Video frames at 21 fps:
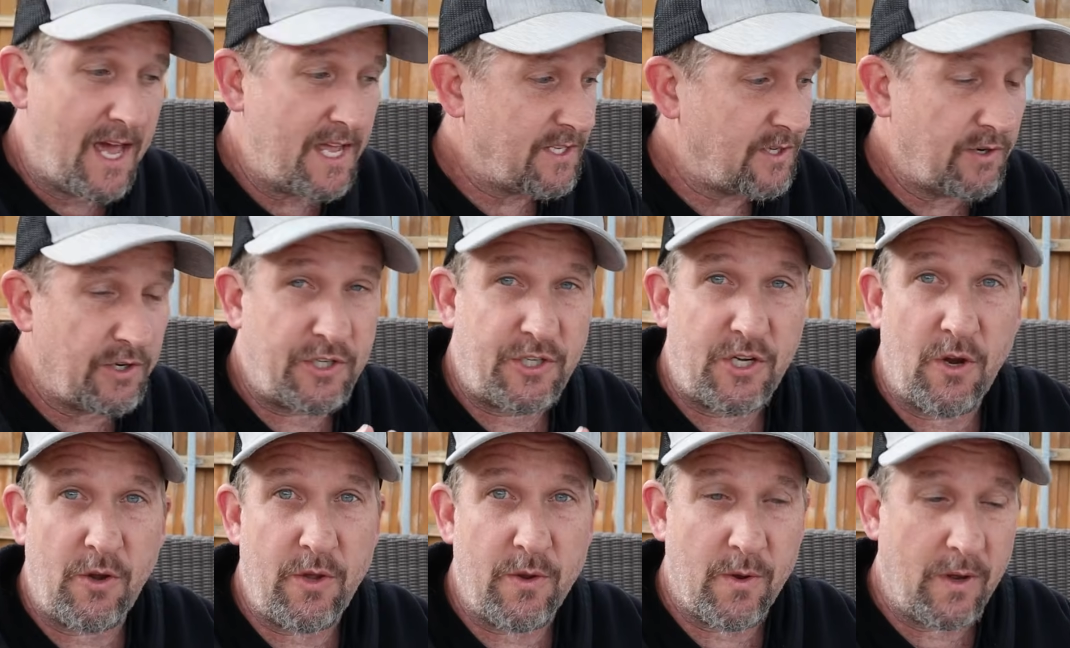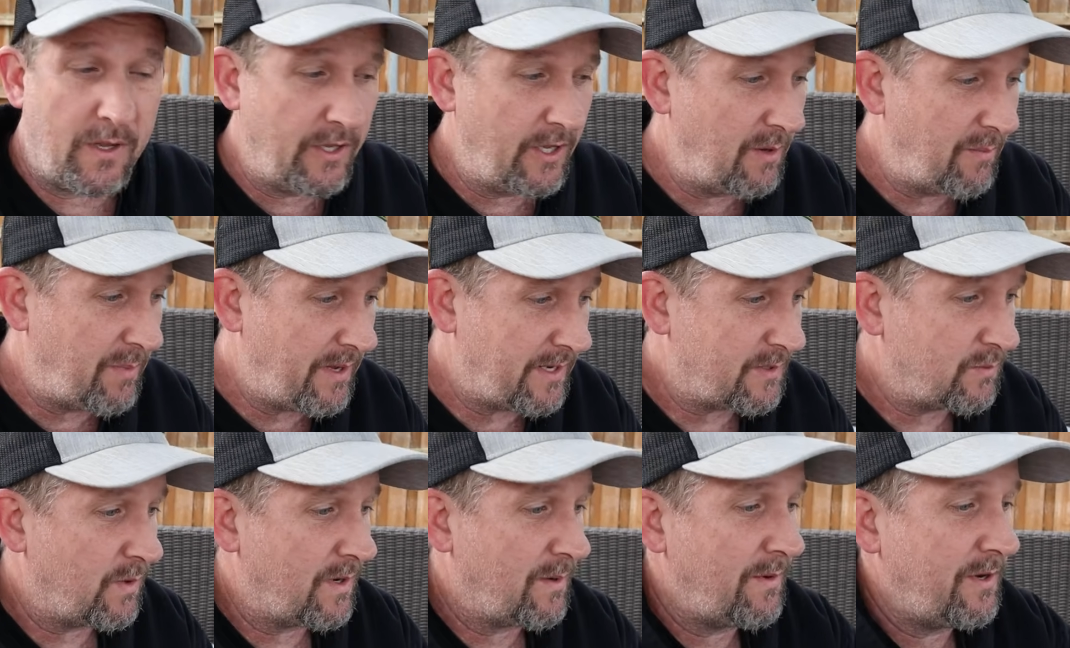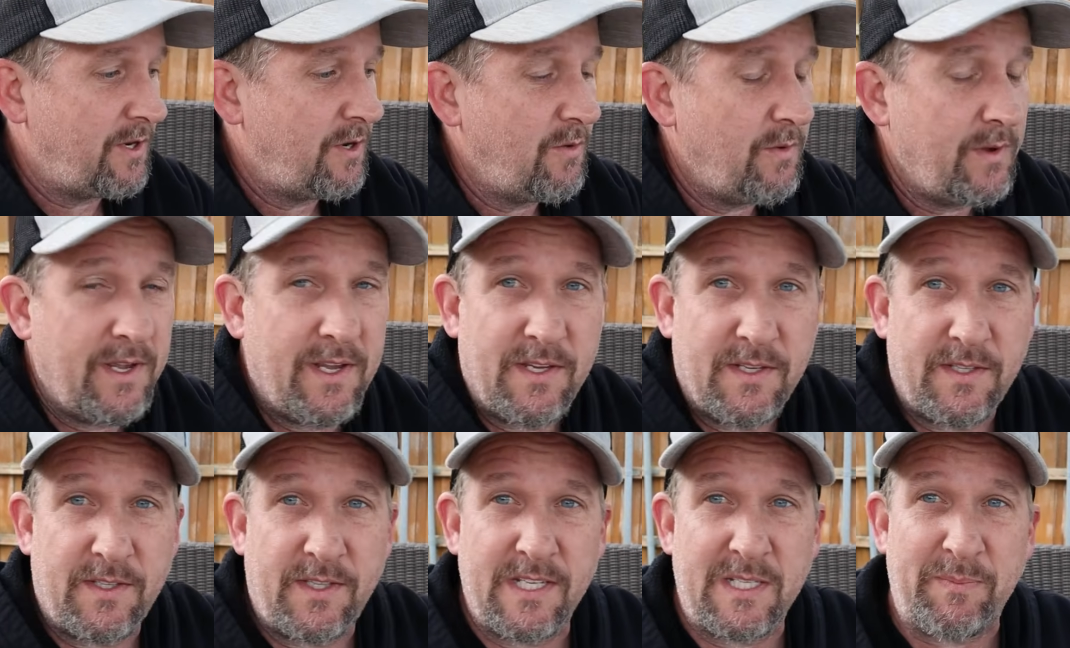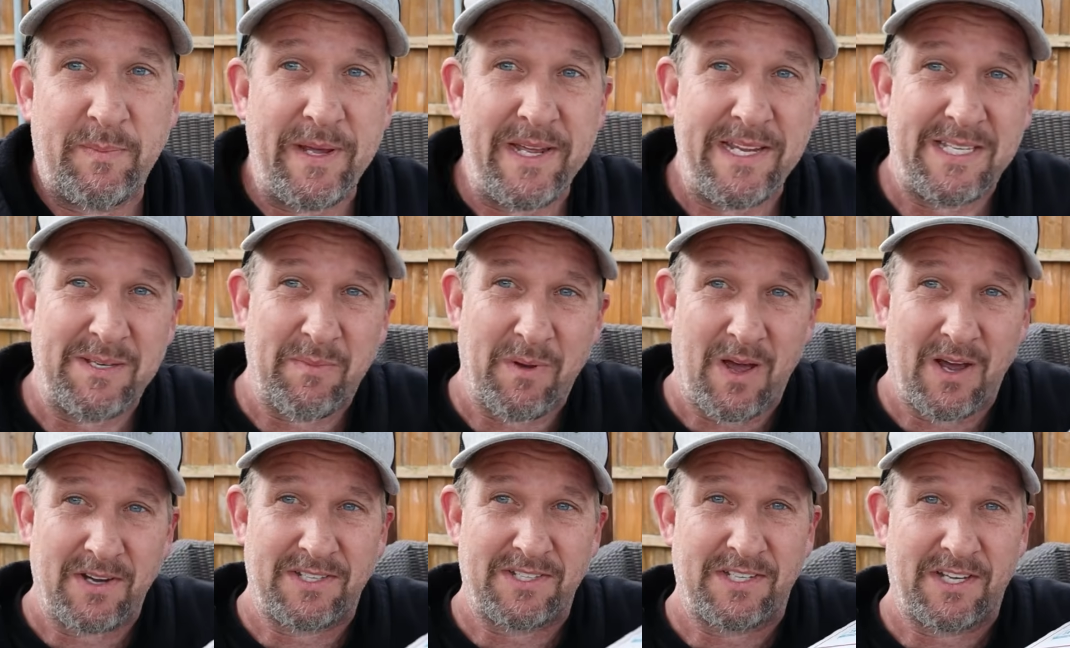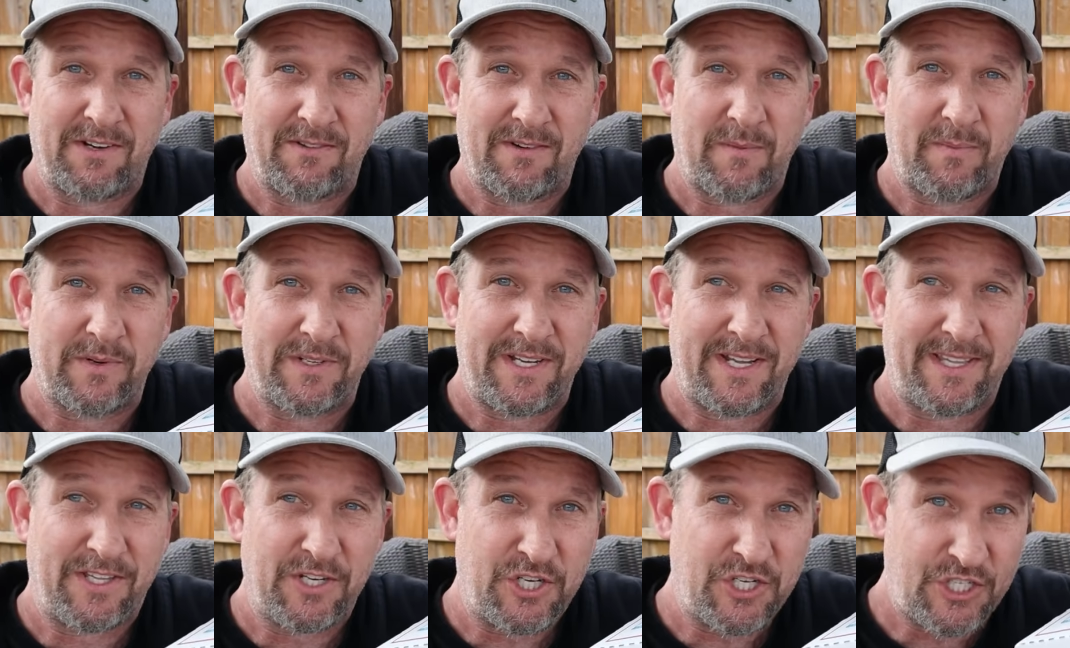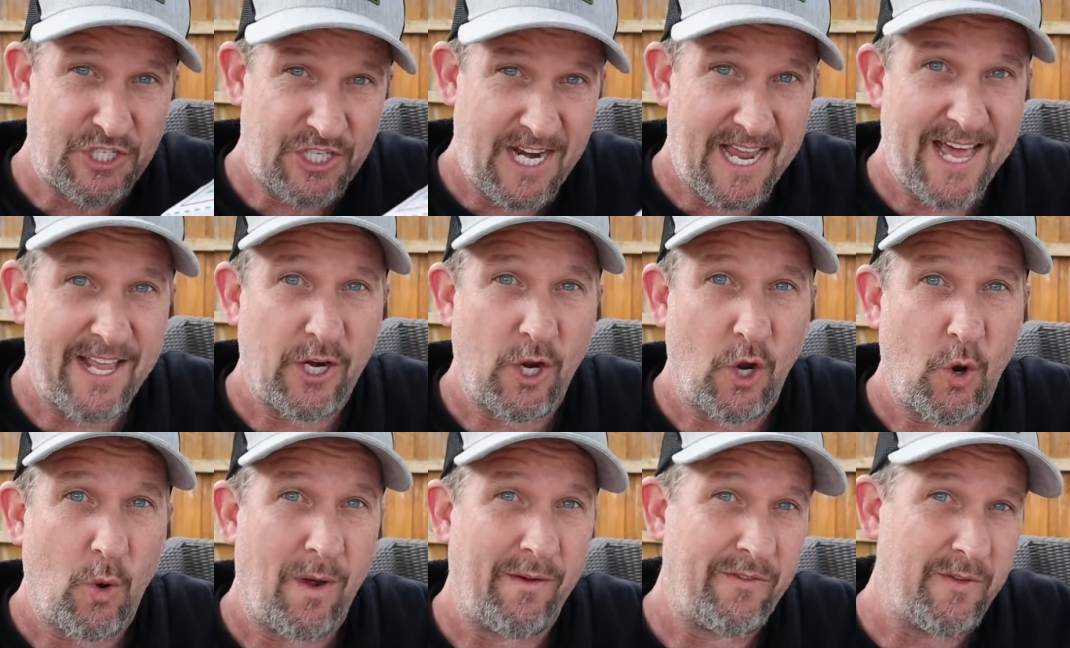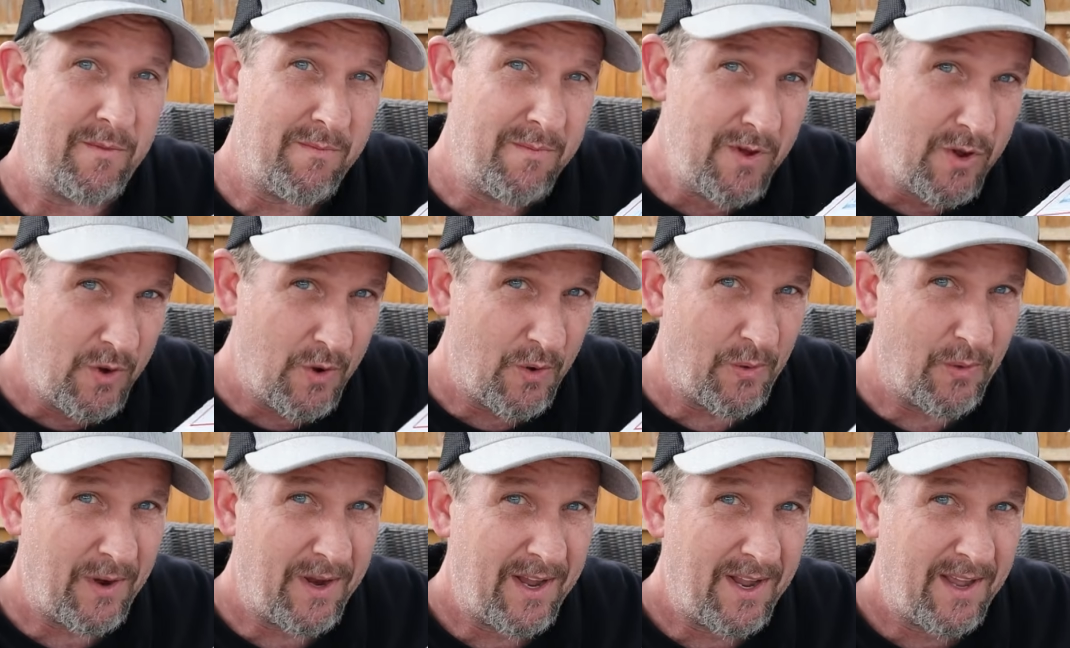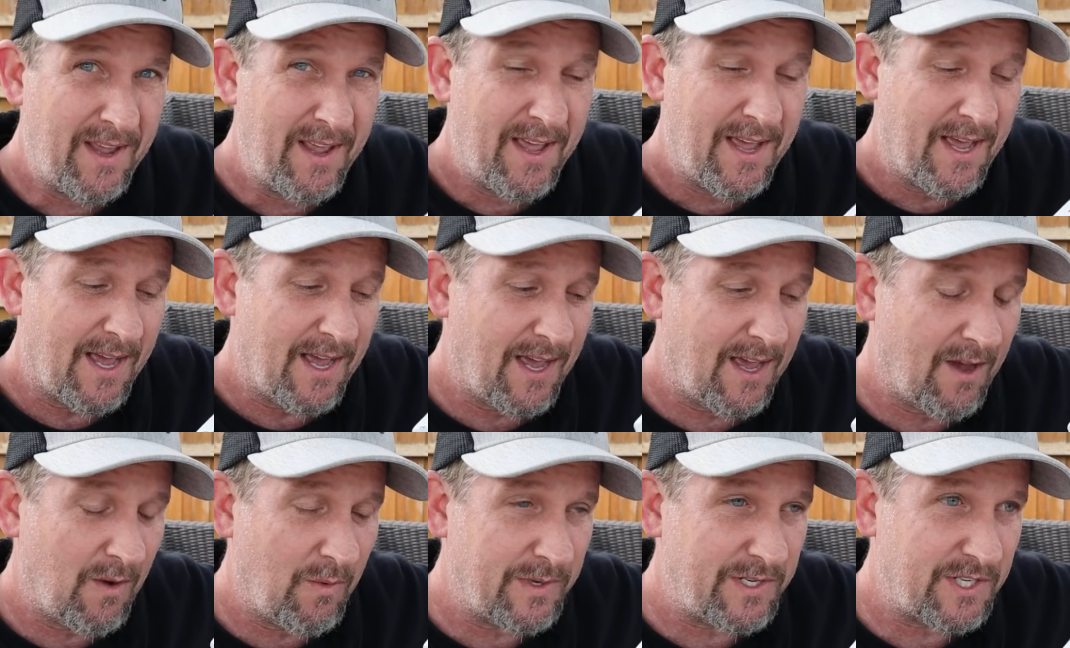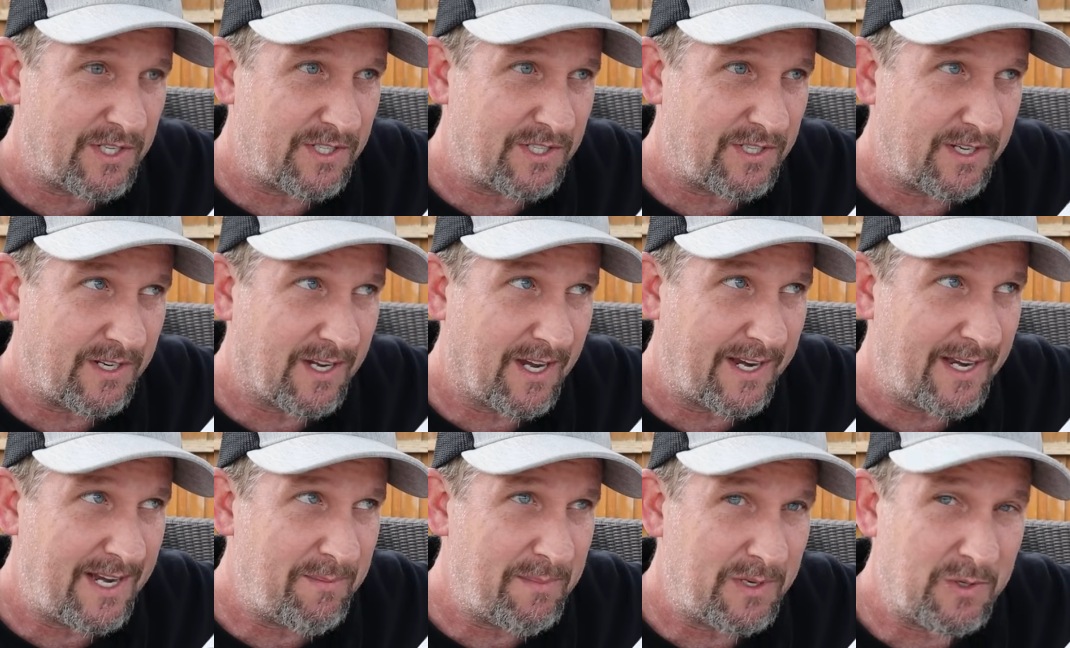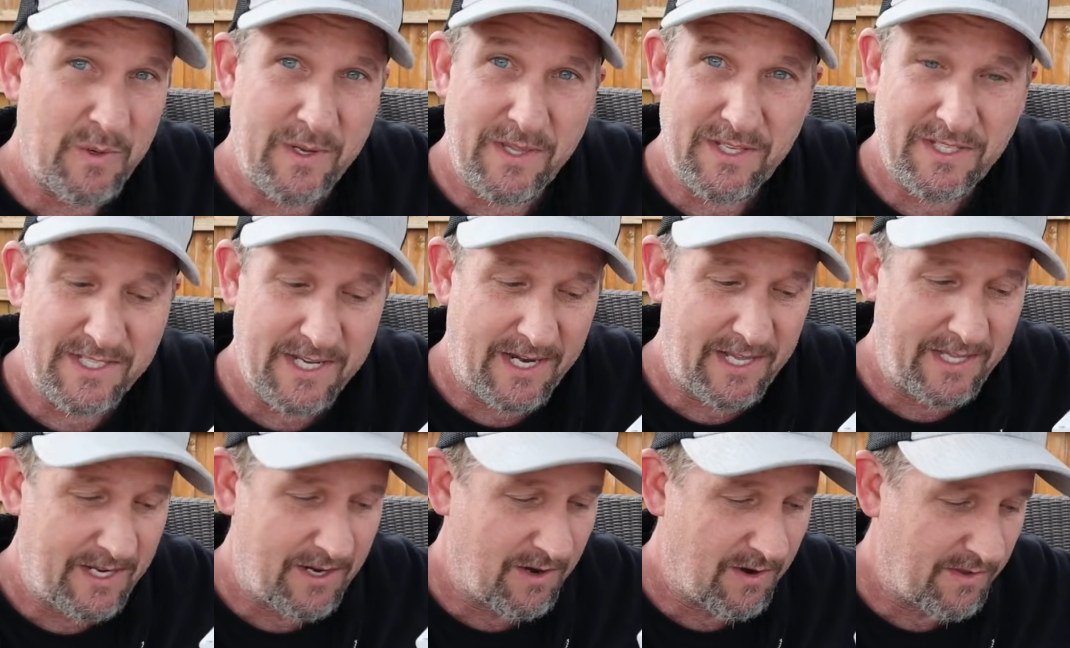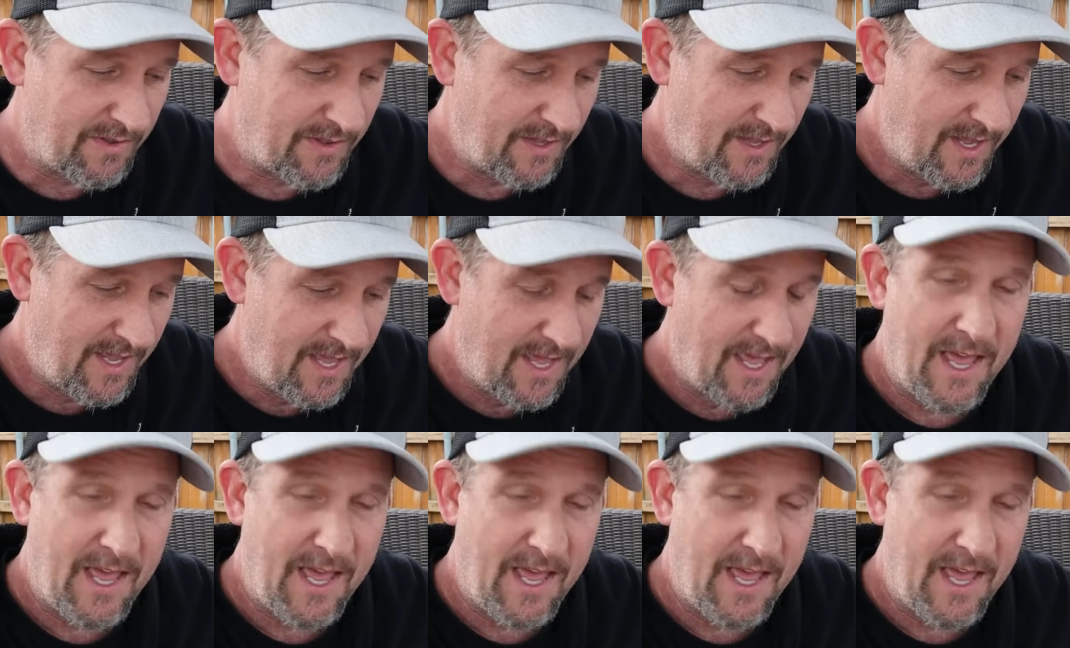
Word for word: And so to show you a little bit, what I'm going to do is this pizza box is going to represent the shadow of the moon, uh, which has gotten in between the sun and the Earth.